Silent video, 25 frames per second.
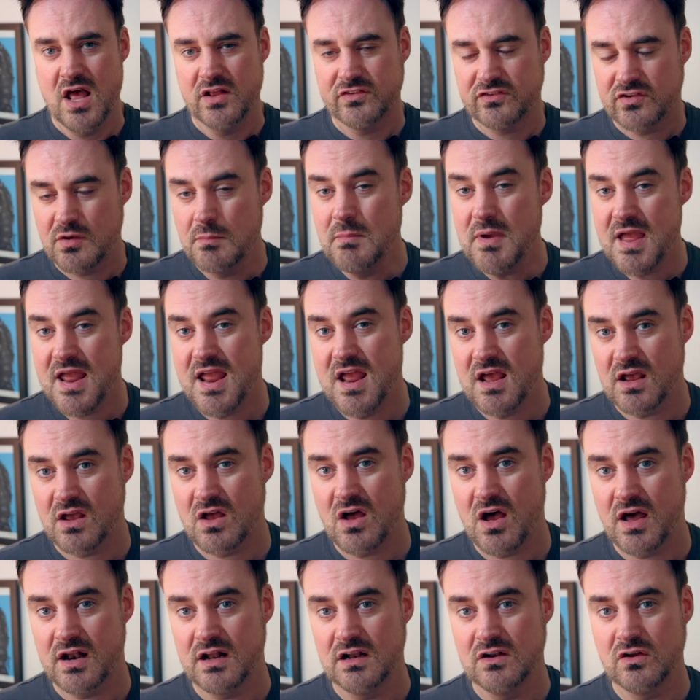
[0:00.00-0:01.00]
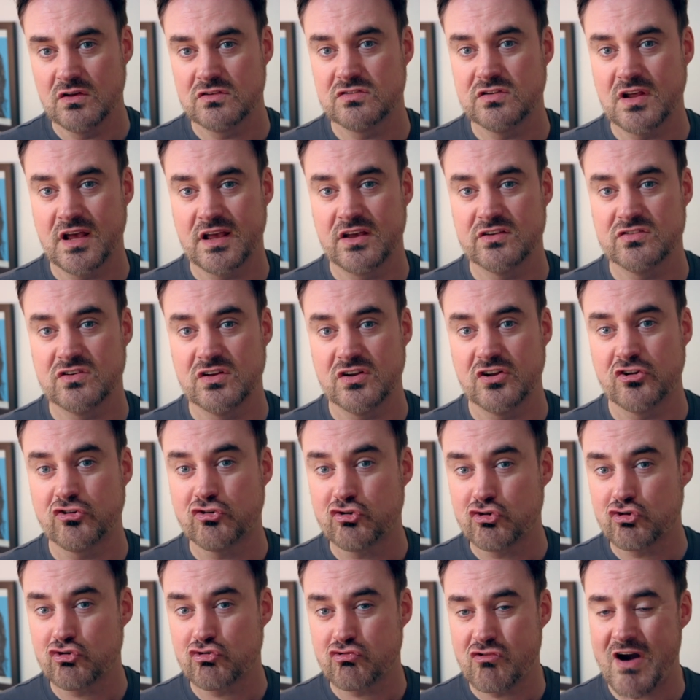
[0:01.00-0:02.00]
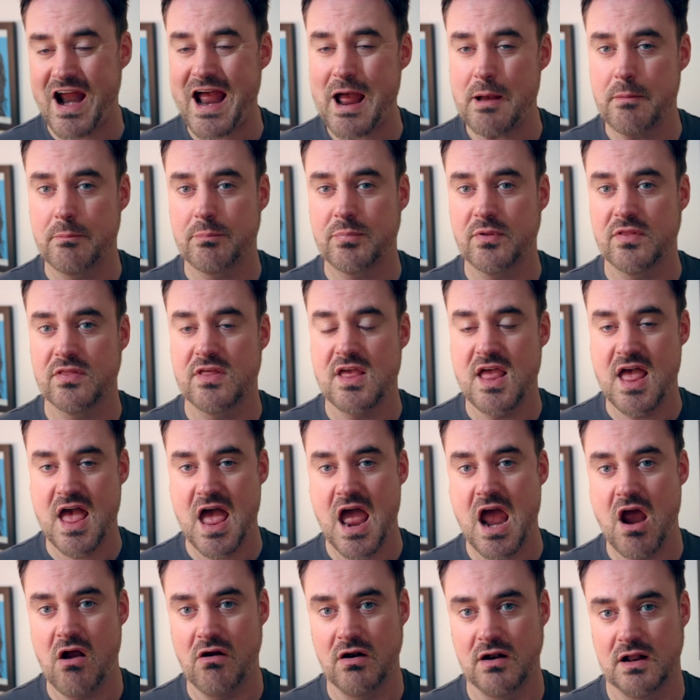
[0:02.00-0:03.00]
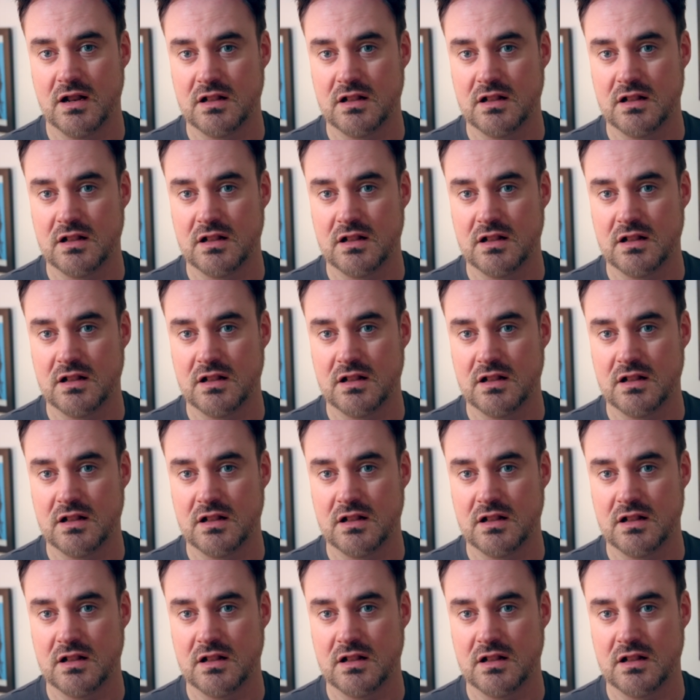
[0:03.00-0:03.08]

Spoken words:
to me, it kind of looks like it's going to trap the air a